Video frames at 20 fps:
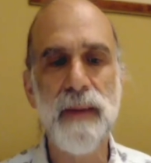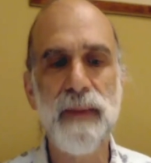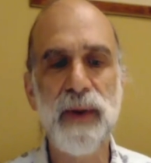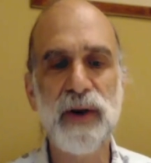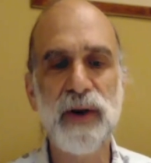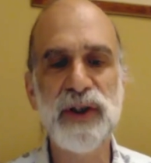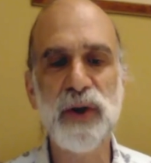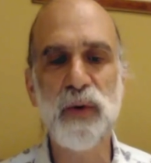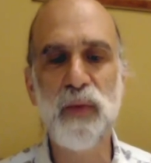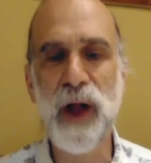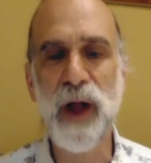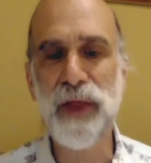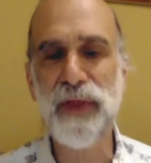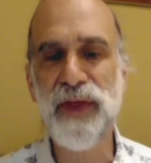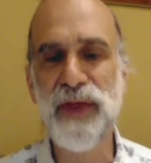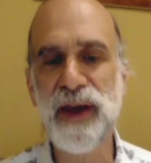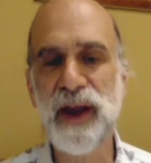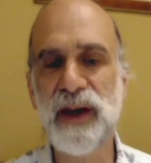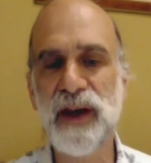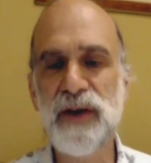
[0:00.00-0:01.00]
because the
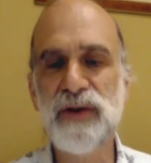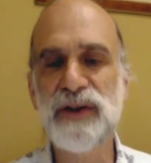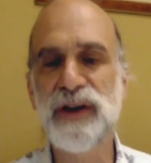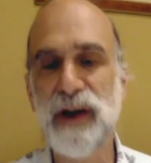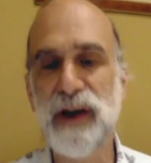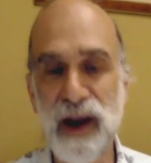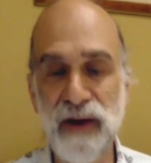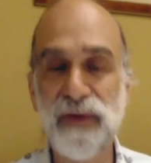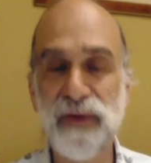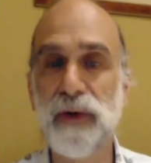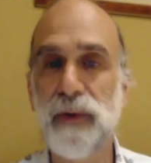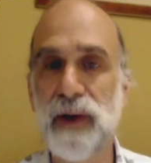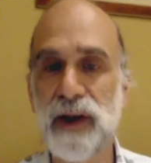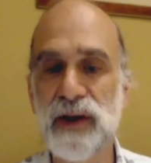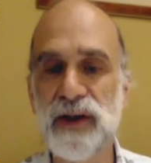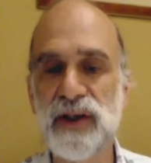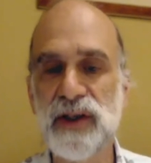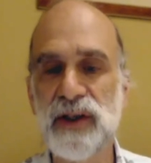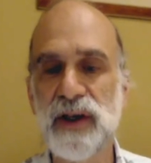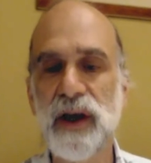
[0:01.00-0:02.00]
wealthy can use their
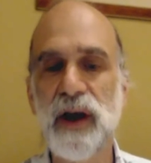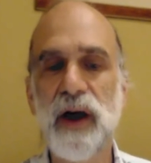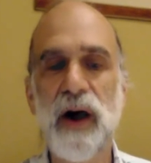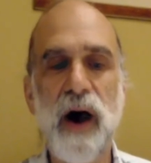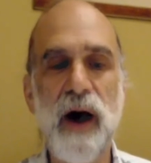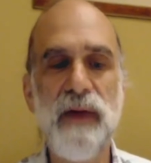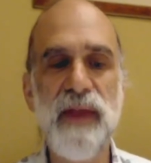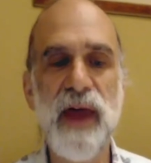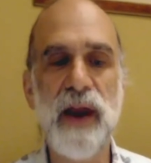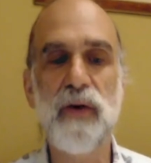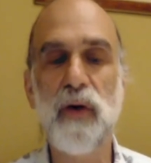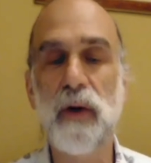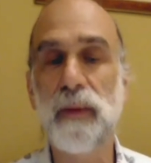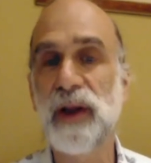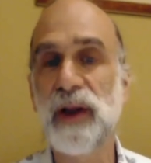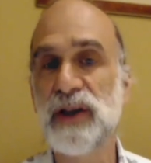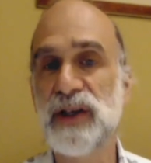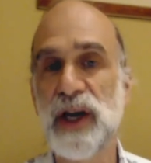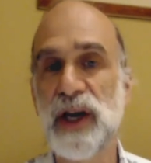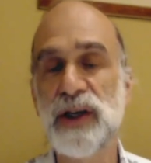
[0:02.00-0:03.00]
influence on that
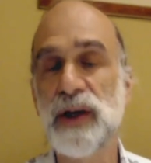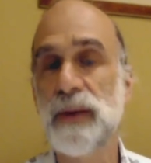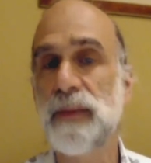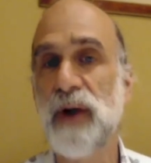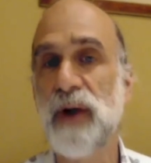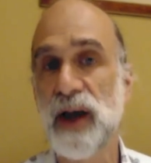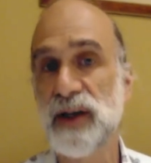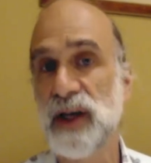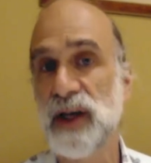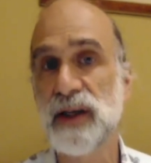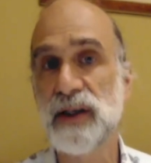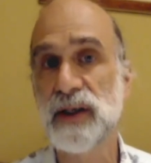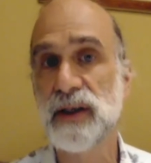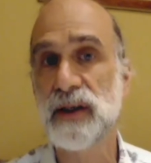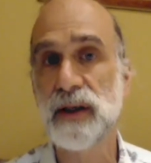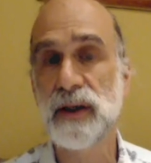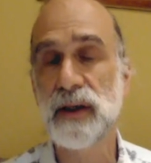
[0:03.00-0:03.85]
normalization process.